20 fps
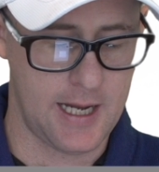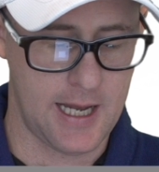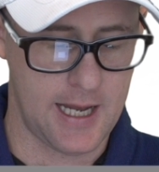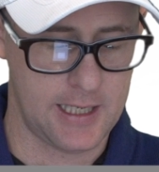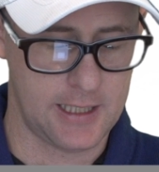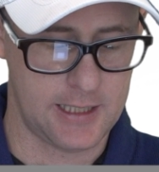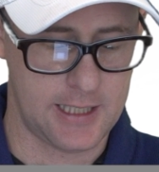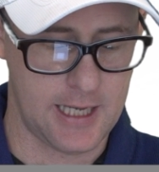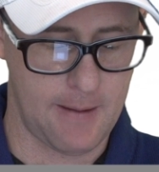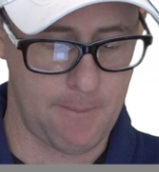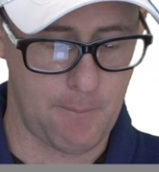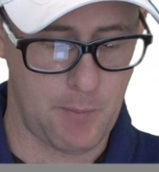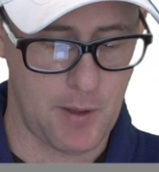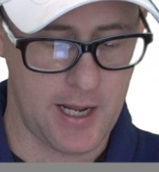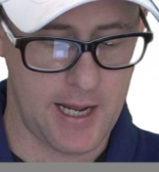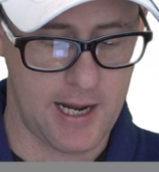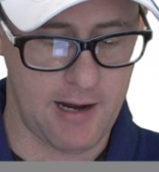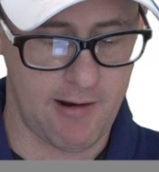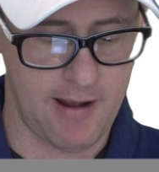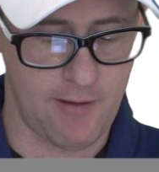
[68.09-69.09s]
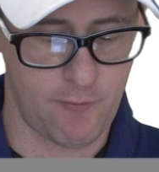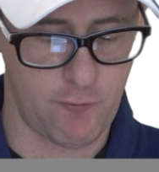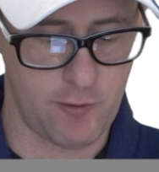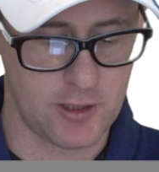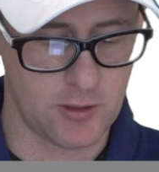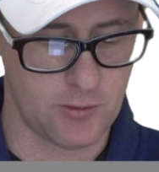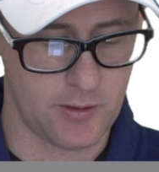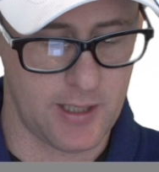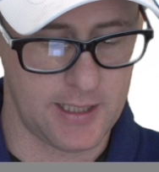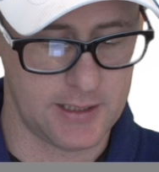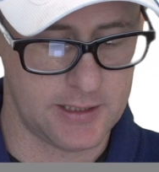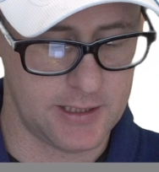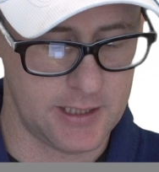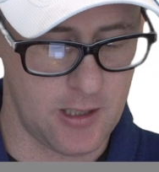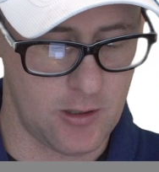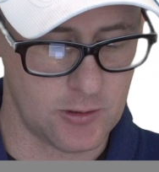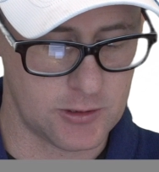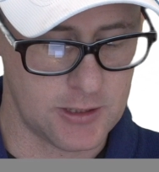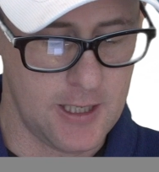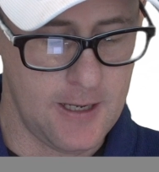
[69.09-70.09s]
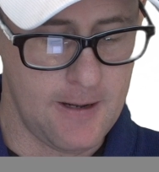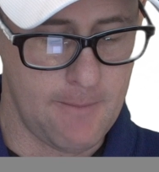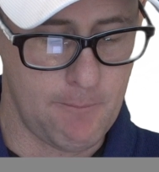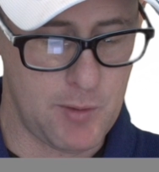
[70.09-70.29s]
handicap player average on 18 holes?